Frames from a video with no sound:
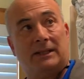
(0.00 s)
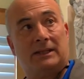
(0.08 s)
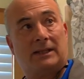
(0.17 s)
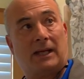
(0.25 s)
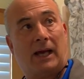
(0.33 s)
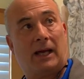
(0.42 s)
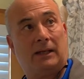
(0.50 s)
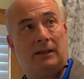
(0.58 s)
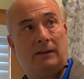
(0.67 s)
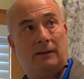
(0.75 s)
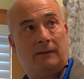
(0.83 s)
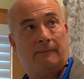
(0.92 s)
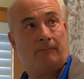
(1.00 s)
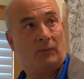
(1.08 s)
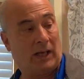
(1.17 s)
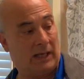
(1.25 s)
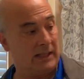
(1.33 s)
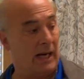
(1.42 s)
inside,
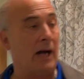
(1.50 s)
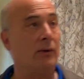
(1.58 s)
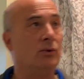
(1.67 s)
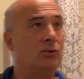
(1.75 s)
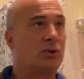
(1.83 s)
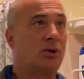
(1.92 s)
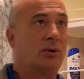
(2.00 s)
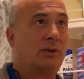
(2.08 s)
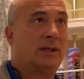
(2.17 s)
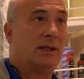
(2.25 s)
and now you turn to